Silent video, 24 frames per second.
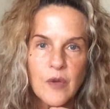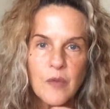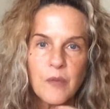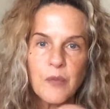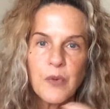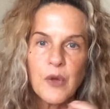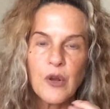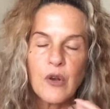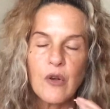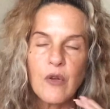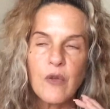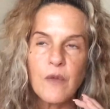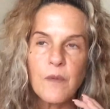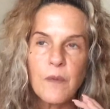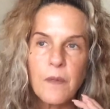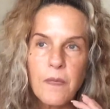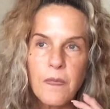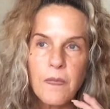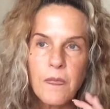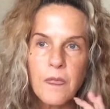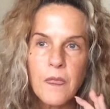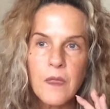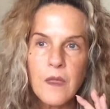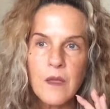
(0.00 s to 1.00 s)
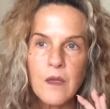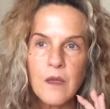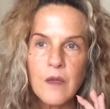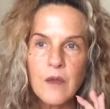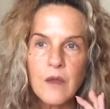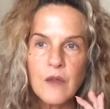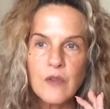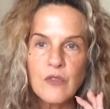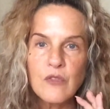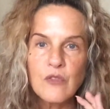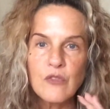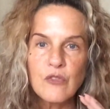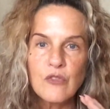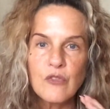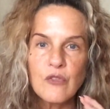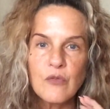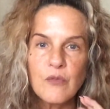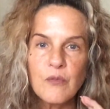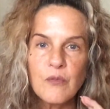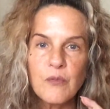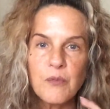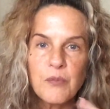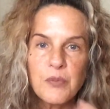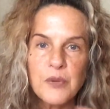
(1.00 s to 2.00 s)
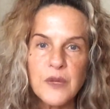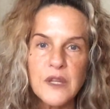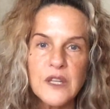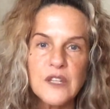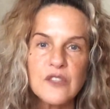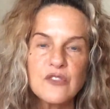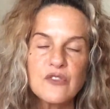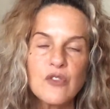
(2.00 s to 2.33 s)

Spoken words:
But please